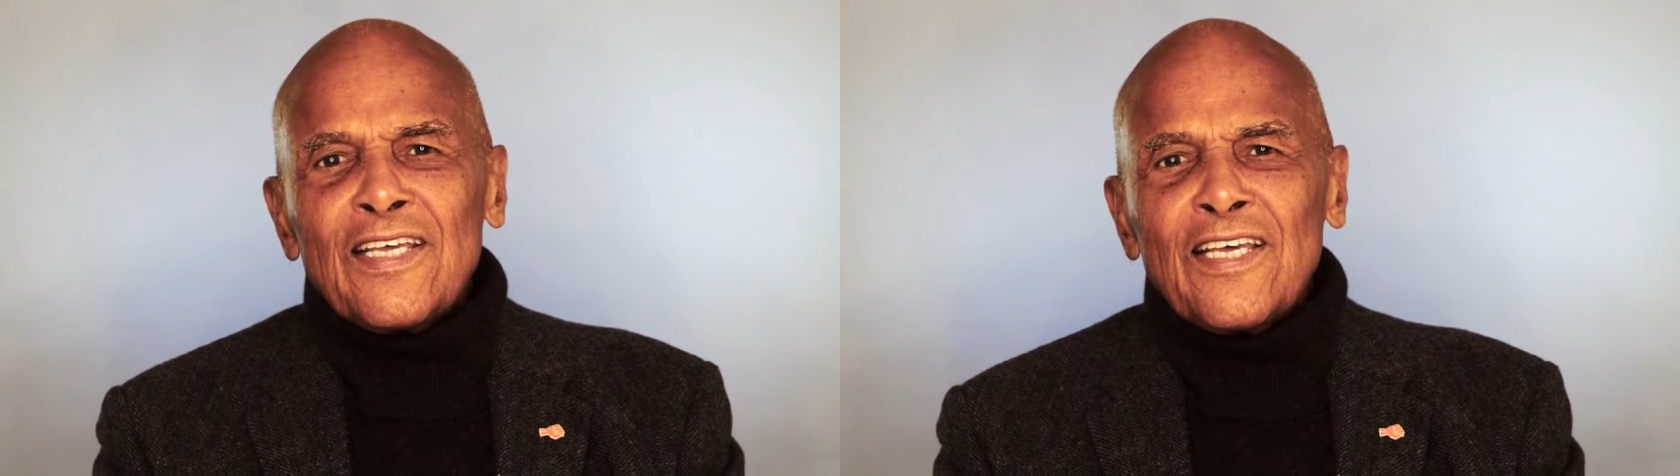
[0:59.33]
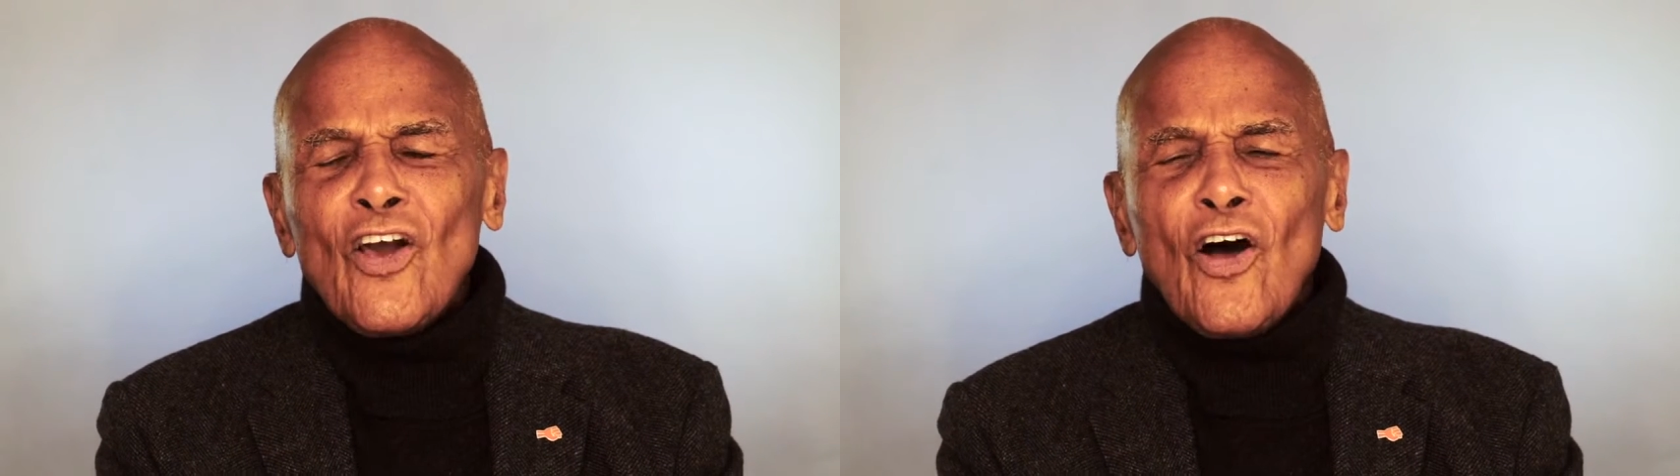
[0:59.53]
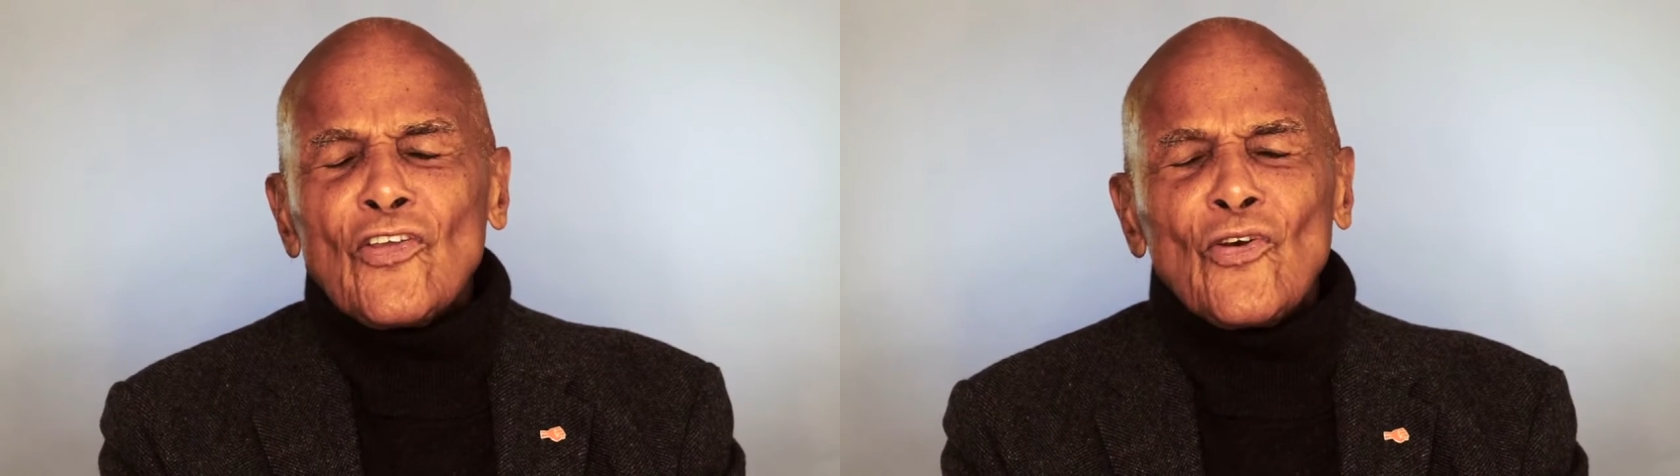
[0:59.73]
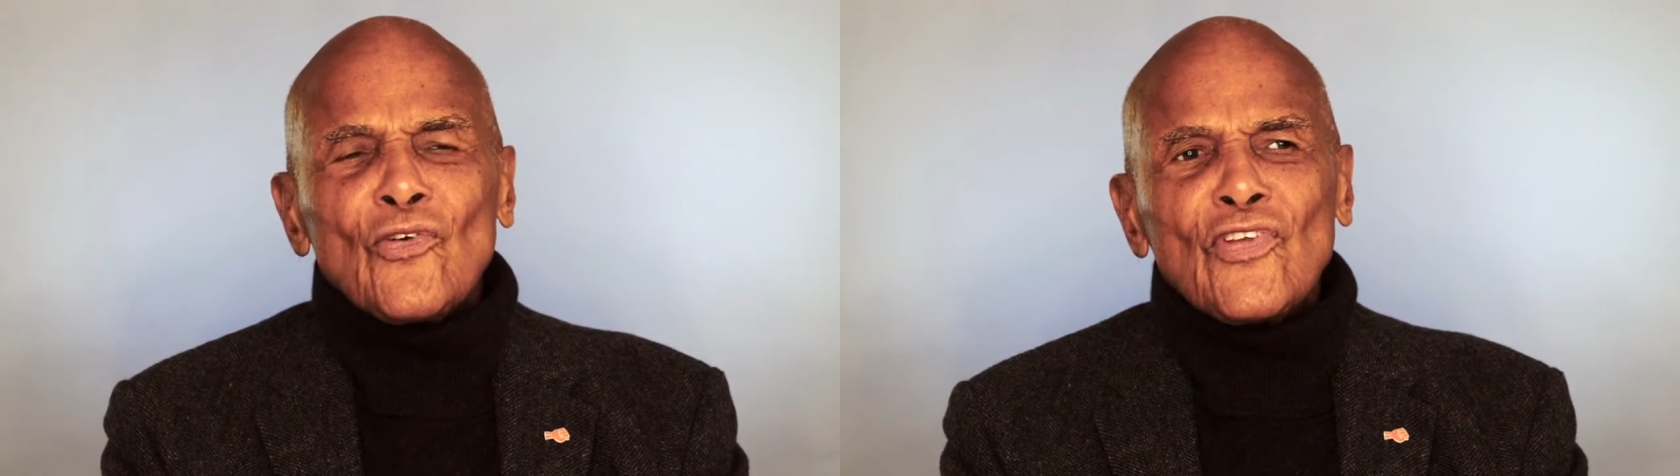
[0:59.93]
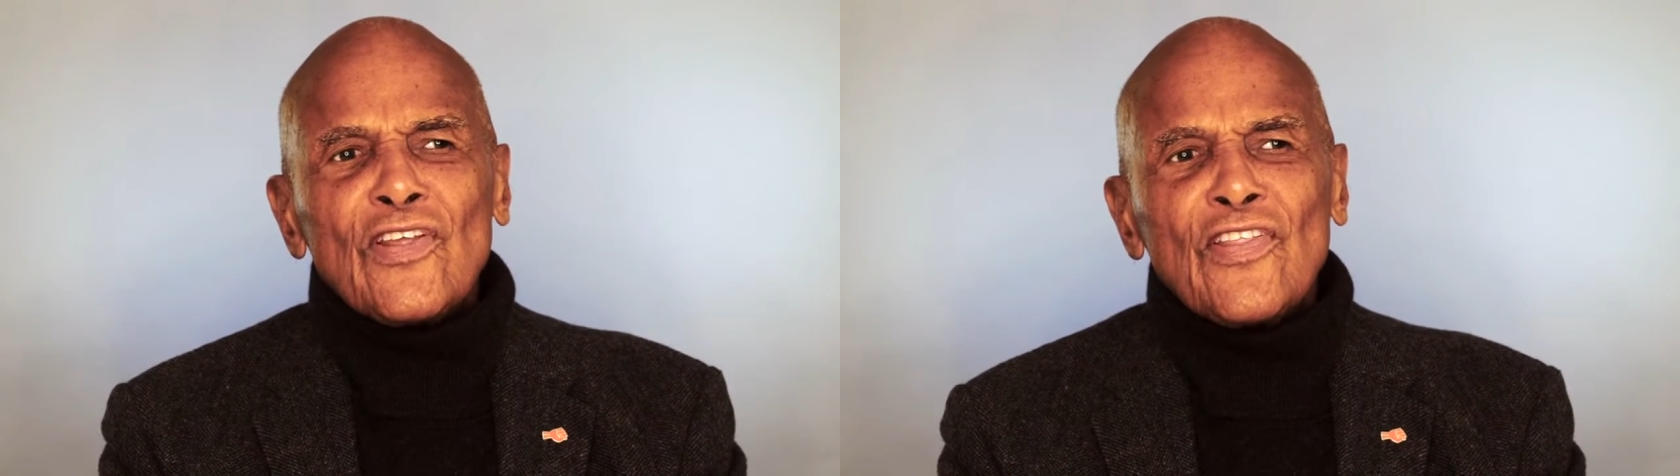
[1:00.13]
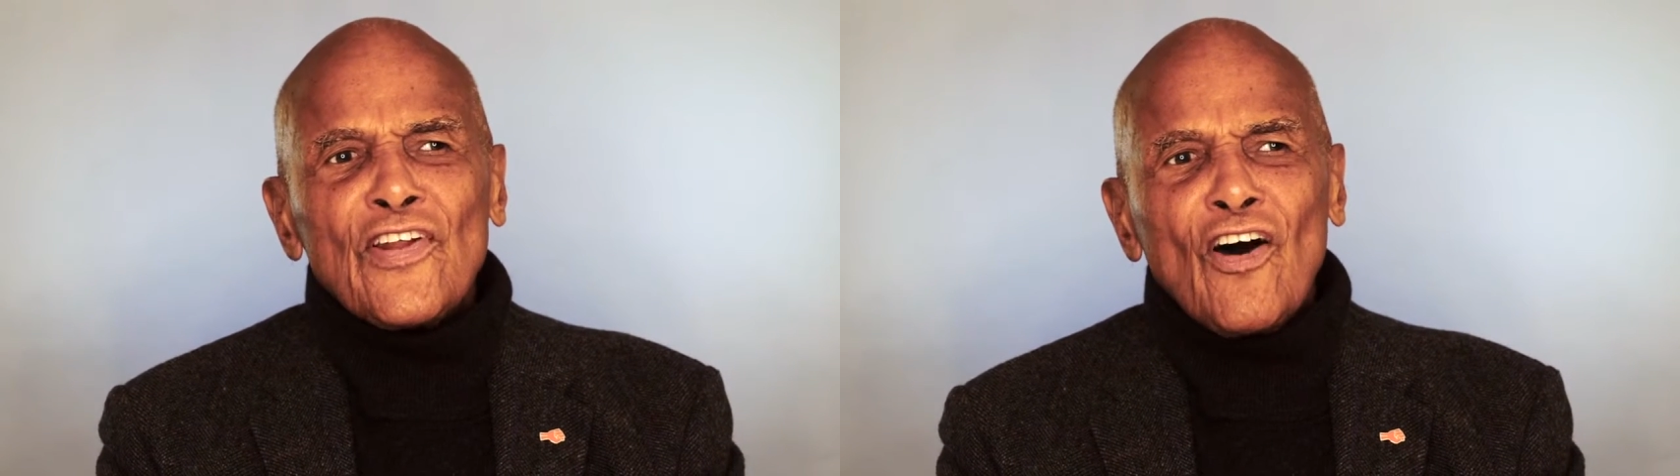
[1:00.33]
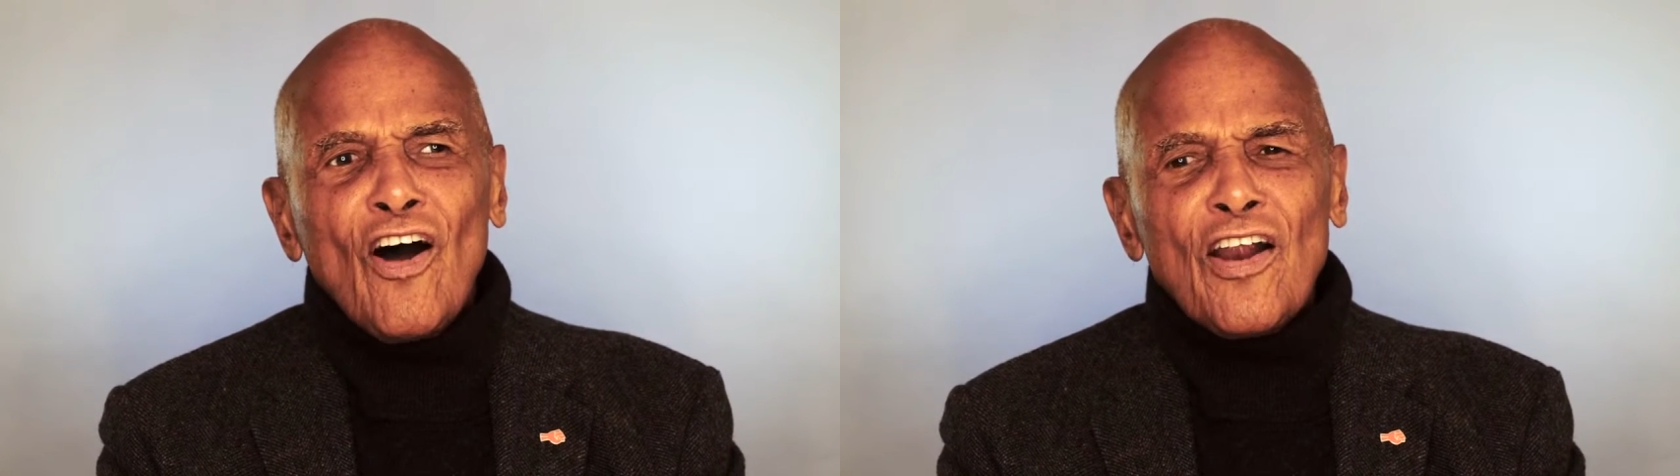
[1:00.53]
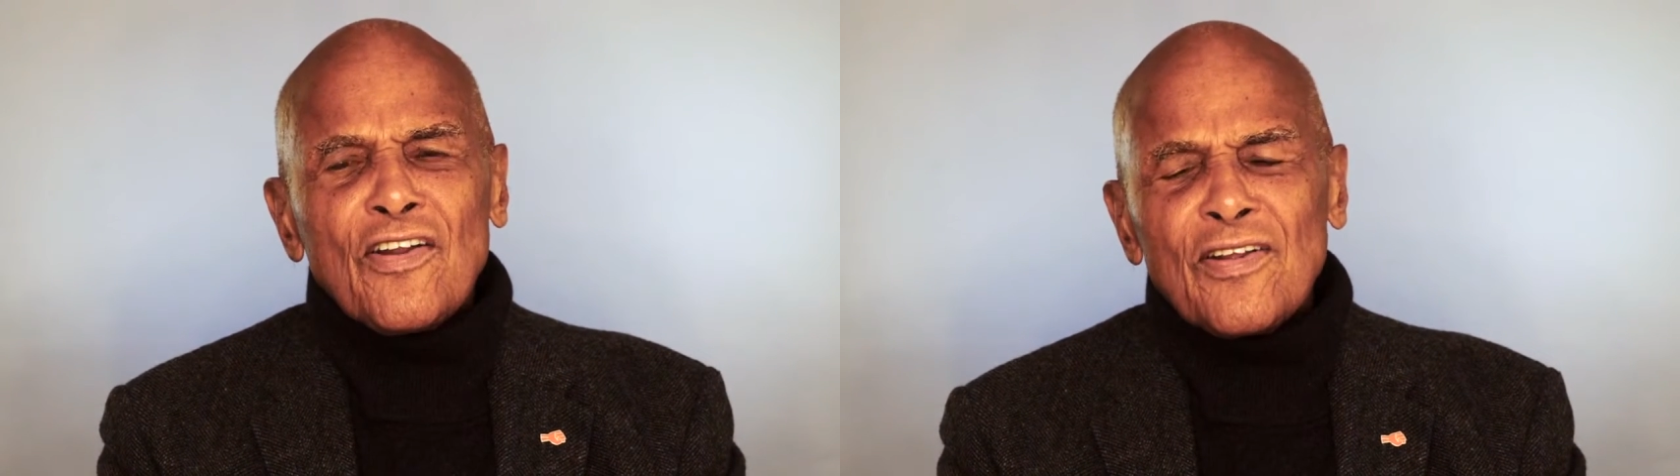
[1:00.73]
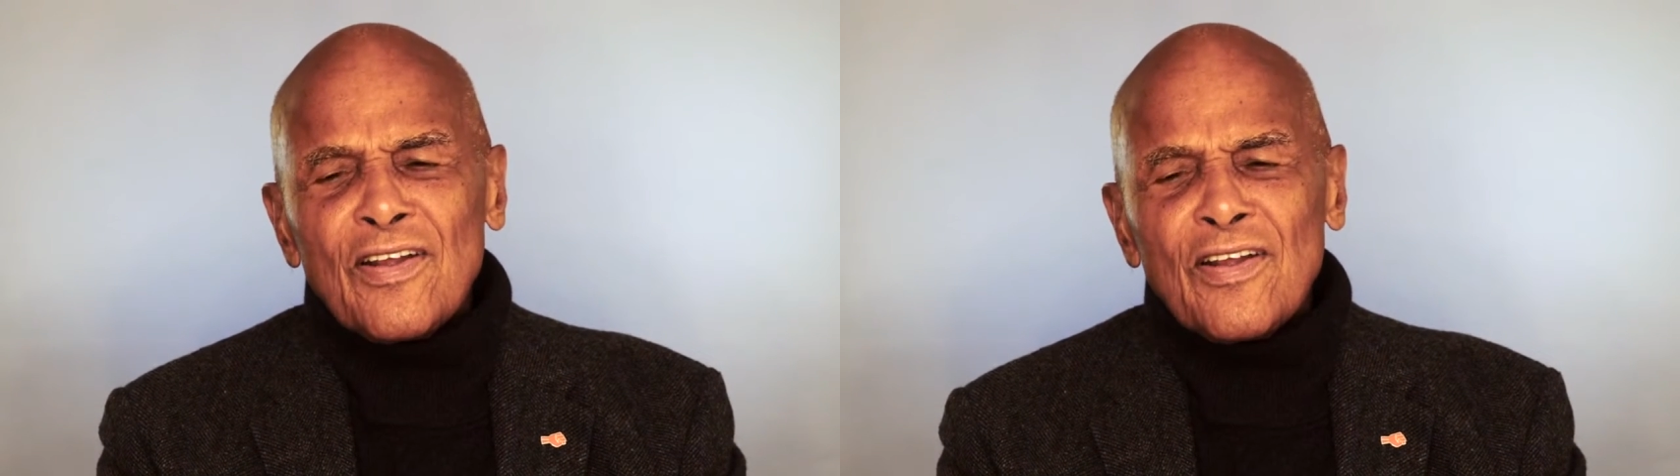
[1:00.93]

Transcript: He also said that art